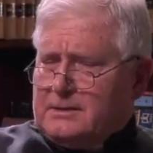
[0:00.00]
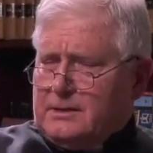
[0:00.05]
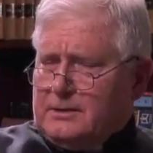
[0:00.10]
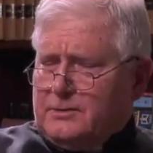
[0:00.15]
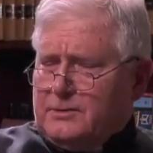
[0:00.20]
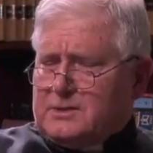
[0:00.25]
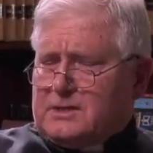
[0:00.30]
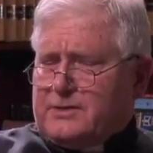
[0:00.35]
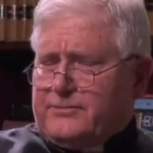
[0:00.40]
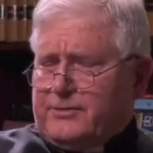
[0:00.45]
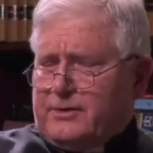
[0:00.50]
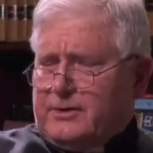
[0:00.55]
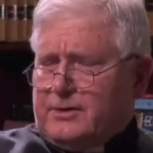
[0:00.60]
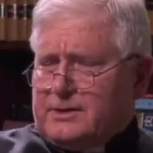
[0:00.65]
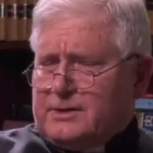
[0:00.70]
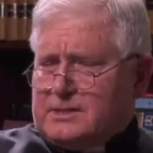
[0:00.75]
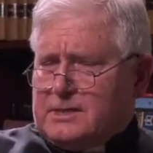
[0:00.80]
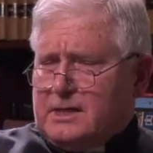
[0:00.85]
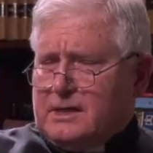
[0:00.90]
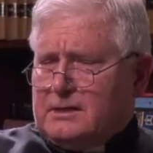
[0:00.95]

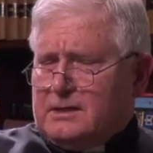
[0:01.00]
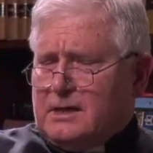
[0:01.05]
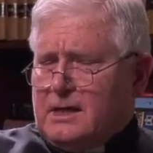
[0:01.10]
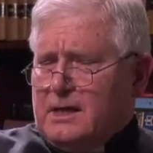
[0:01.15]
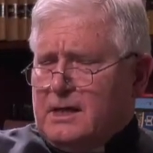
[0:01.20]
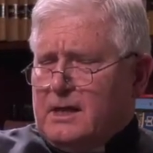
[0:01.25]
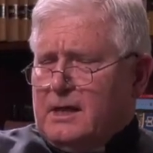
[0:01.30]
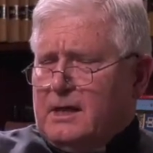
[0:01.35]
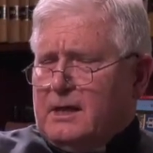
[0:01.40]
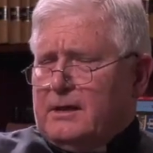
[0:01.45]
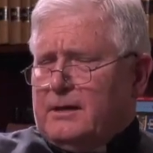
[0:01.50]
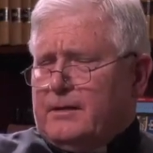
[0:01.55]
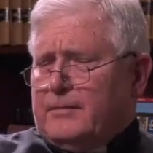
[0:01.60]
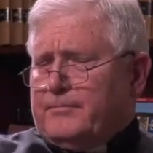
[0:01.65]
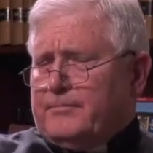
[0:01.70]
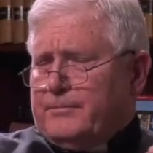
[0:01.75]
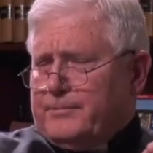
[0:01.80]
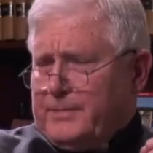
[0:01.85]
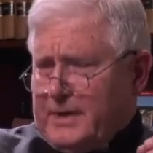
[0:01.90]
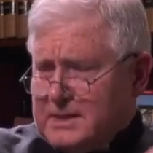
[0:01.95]
Lucifer said
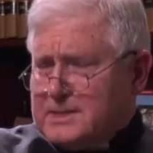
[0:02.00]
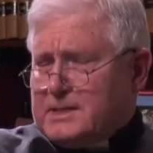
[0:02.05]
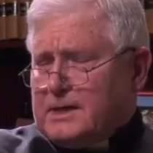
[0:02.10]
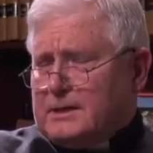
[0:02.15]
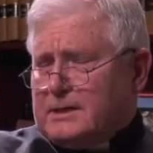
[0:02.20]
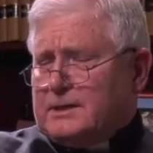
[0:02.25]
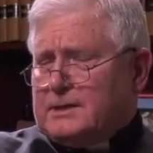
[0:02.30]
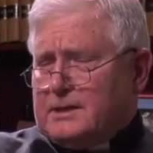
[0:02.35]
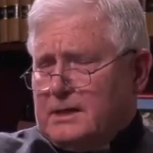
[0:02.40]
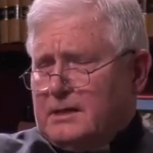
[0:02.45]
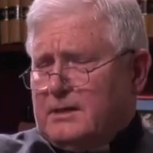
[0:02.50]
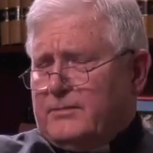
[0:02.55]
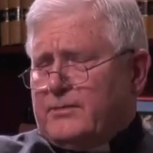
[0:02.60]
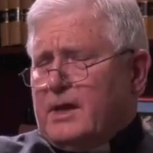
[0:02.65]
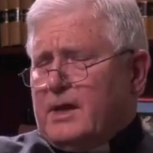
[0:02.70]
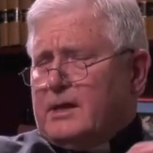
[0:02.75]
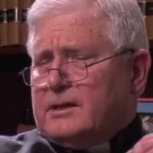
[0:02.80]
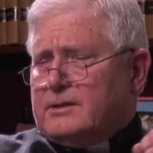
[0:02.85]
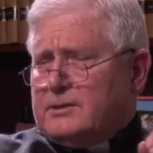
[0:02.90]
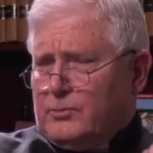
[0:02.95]
basically to
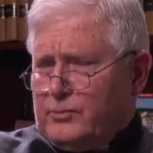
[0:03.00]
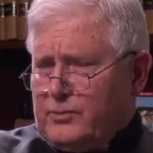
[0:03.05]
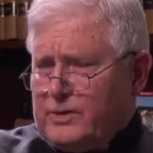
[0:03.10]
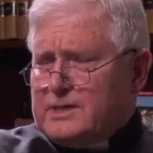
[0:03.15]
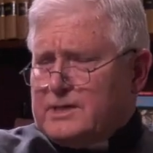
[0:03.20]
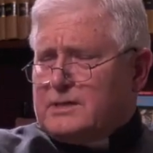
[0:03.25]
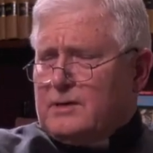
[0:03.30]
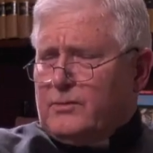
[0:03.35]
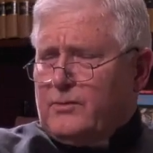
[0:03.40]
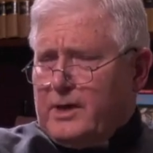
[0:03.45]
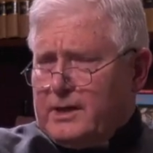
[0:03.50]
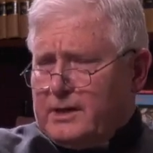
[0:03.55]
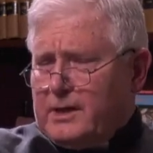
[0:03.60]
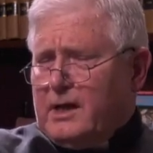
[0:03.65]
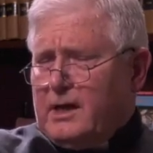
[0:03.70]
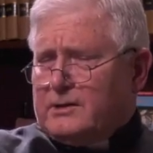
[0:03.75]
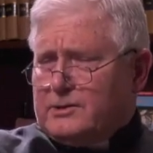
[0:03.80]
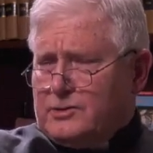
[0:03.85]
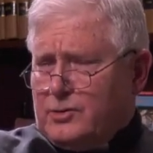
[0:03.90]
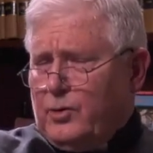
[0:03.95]
Eve, the reason why
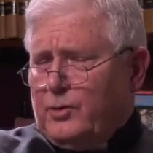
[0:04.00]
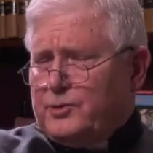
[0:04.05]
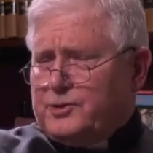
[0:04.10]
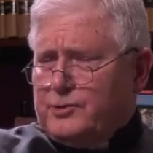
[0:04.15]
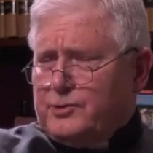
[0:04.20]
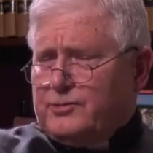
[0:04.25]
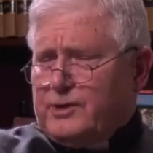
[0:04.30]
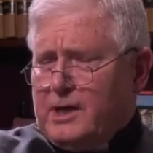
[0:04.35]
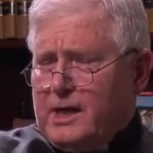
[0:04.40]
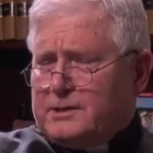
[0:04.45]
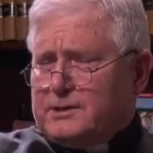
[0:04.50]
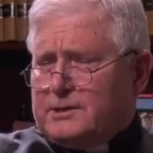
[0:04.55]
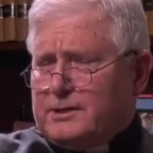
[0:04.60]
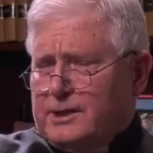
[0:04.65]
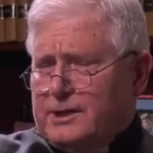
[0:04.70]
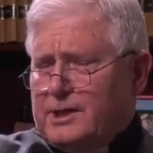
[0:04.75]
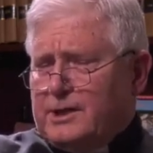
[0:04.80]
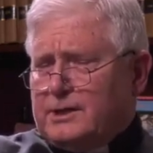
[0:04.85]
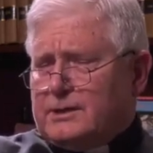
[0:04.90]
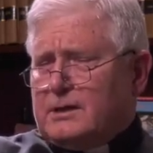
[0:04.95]
God told you not
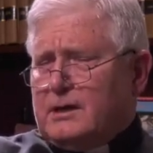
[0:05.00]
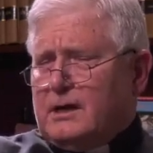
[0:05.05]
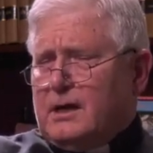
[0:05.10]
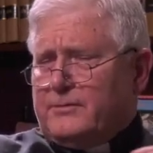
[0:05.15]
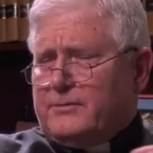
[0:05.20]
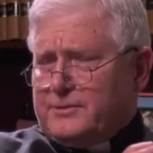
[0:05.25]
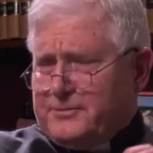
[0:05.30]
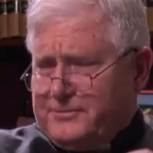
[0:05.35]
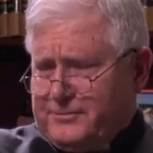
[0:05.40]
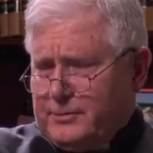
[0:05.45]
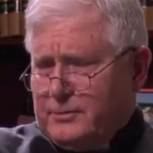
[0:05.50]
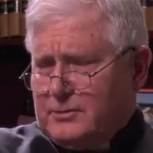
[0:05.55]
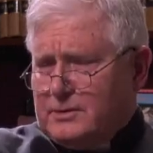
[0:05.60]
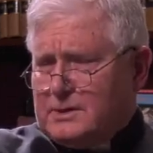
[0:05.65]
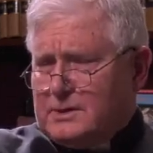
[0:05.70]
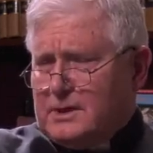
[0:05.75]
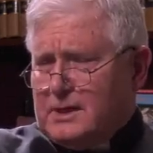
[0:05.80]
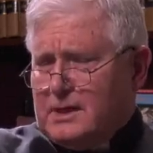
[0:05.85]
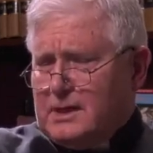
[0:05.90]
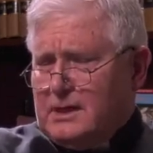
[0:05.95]
to eat of the
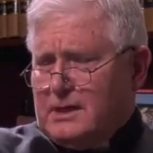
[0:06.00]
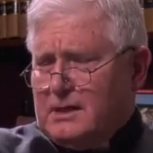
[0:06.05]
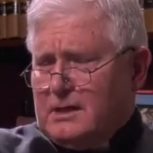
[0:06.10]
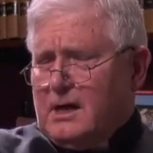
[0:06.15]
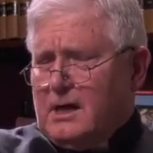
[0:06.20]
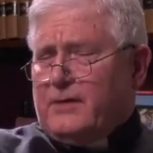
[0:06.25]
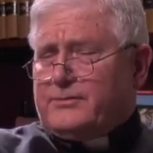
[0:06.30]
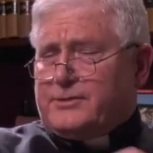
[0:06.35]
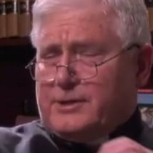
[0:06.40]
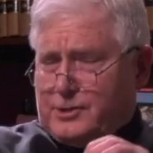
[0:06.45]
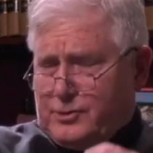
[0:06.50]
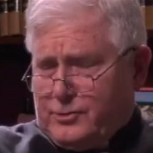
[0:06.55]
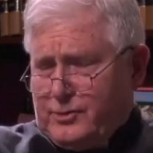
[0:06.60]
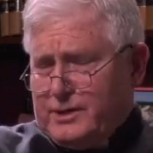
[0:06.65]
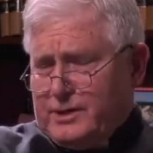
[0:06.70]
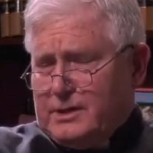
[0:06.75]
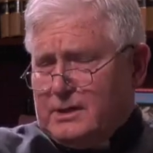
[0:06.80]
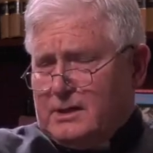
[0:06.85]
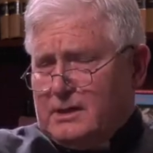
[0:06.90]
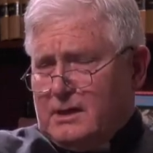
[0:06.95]
fruit of the
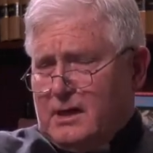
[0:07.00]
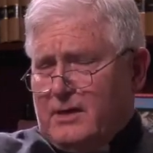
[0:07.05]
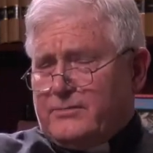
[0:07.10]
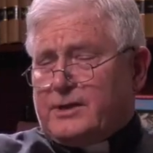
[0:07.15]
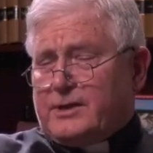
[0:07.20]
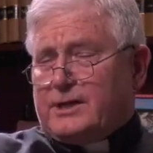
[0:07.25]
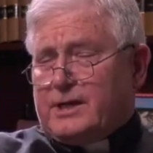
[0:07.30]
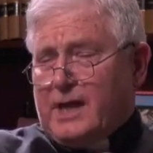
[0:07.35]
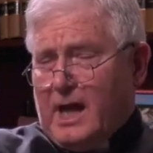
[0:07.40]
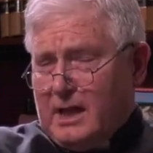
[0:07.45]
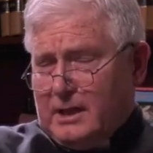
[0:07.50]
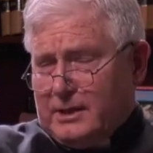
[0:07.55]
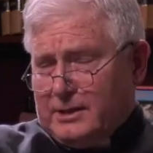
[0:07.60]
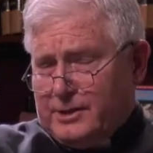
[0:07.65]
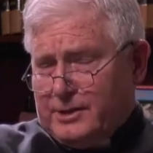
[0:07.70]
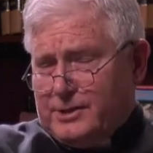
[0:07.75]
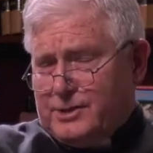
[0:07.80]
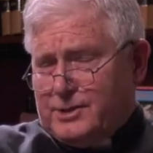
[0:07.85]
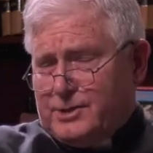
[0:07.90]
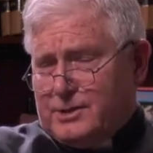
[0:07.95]
tree of the
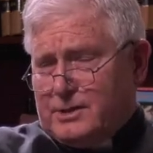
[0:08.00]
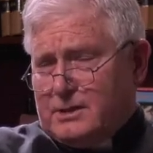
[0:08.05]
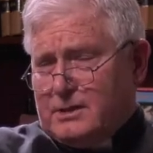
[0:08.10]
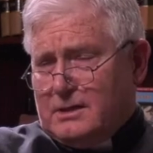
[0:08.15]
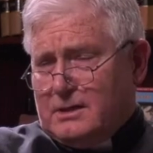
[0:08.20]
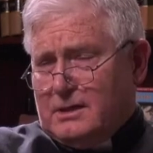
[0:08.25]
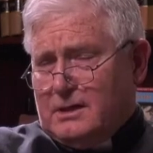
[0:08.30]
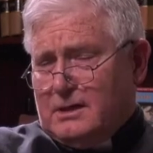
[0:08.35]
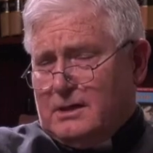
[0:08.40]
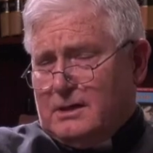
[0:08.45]
knowledge